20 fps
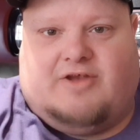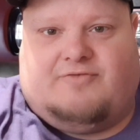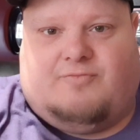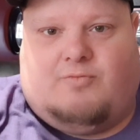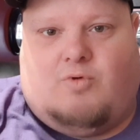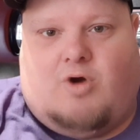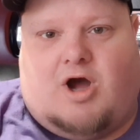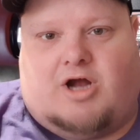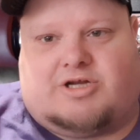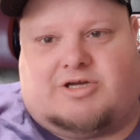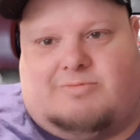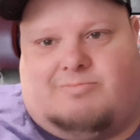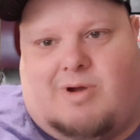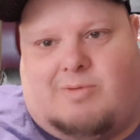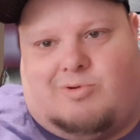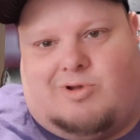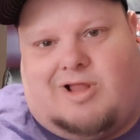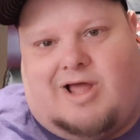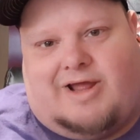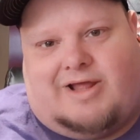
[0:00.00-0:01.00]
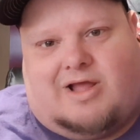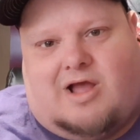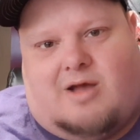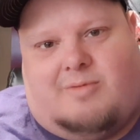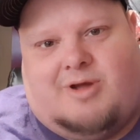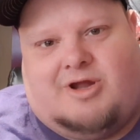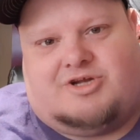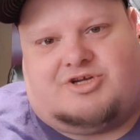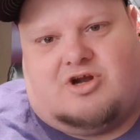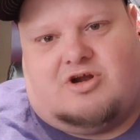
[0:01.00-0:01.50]
for watching. Remember, like,
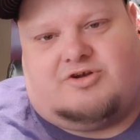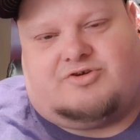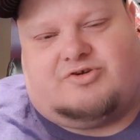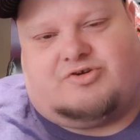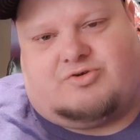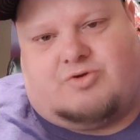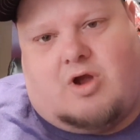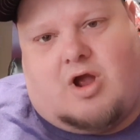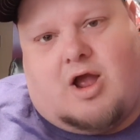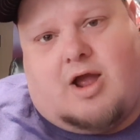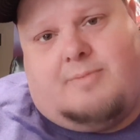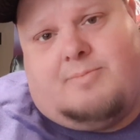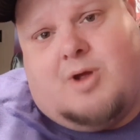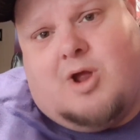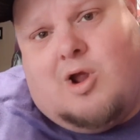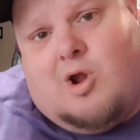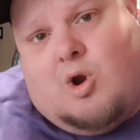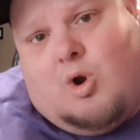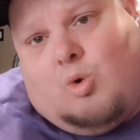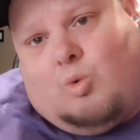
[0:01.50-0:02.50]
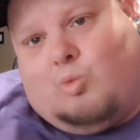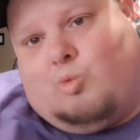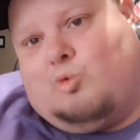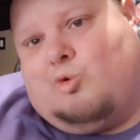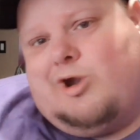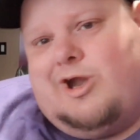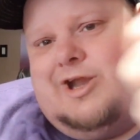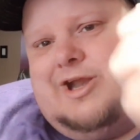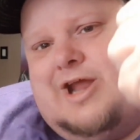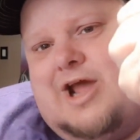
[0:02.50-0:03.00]
comment, share, subscribe.
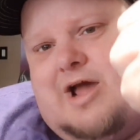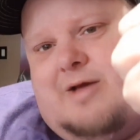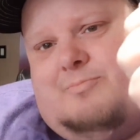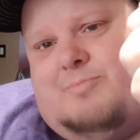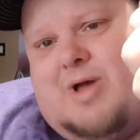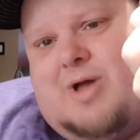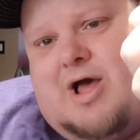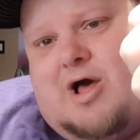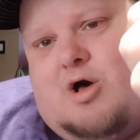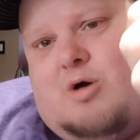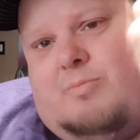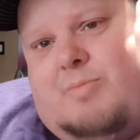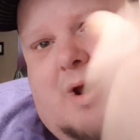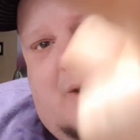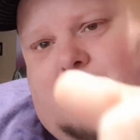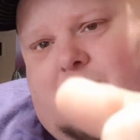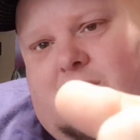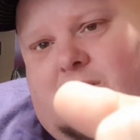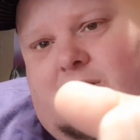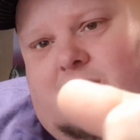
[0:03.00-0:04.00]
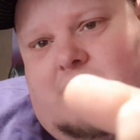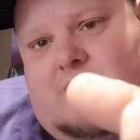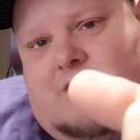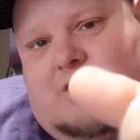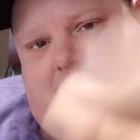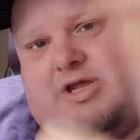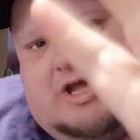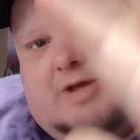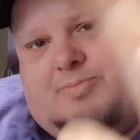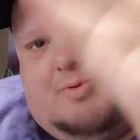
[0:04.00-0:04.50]
Ring that bell. Remember,
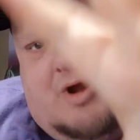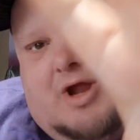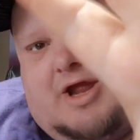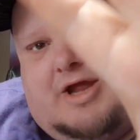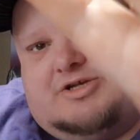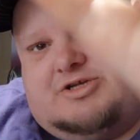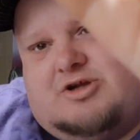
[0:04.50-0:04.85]
keep your hands